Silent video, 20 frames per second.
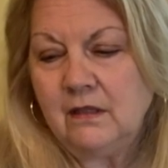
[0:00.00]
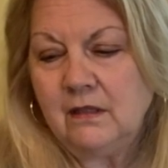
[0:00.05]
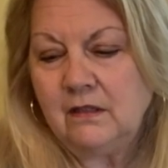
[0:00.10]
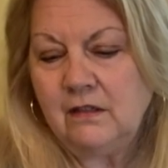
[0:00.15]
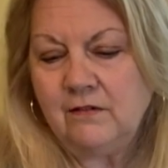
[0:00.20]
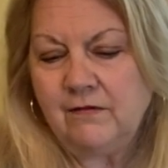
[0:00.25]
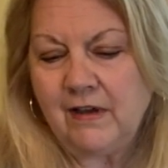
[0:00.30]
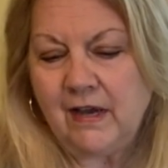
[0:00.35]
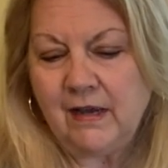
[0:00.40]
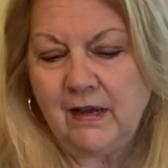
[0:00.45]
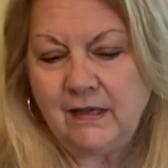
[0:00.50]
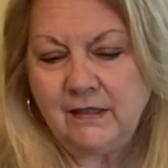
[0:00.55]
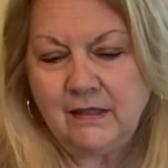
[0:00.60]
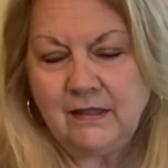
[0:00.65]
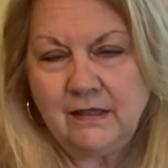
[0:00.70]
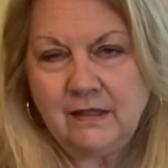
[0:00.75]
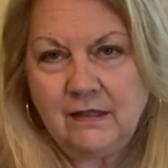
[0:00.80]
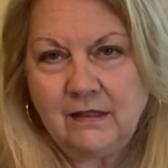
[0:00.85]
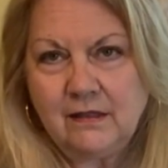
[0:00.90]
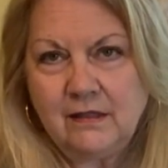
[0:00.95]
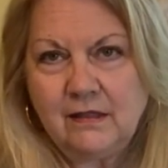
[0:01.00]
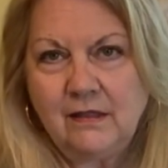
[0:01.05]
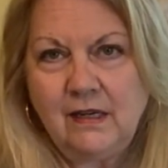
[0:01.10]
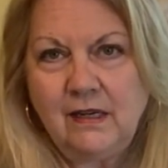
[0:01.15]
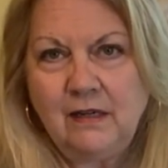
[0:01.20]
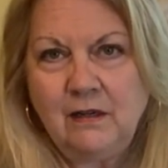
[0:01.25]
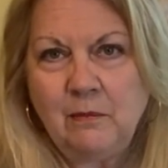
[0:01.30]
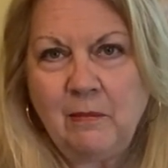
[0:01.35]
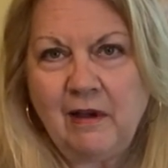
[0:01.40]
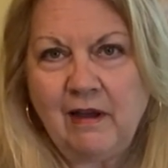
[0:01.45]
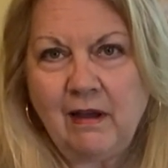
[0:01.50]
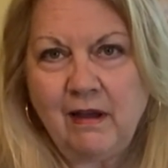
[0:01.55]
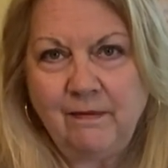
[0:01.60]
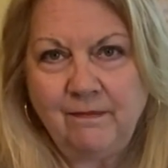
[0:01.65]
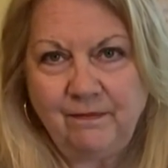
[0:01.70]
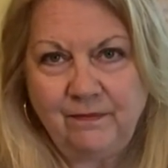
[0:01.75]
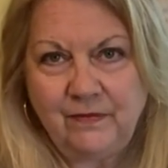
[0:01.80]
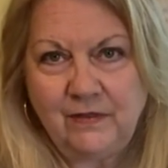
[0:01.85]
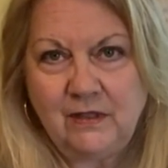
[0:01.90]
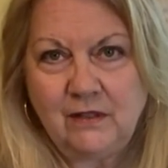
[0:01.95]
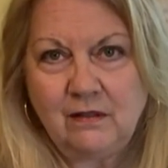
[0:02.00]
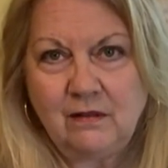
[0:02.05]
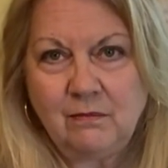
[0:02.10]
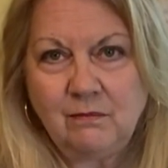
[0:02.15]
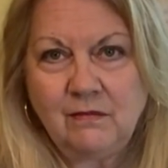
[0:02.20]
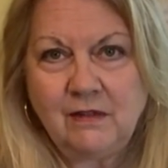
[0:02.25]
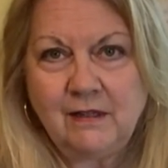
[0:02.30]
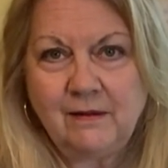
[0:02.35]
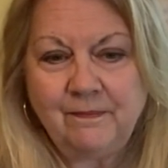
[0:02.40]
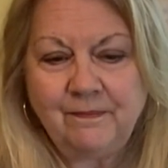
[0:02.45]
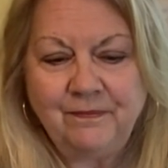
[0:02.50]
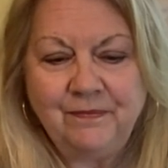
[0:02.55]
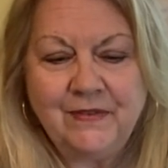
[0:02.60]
divide, saying goodbye to something.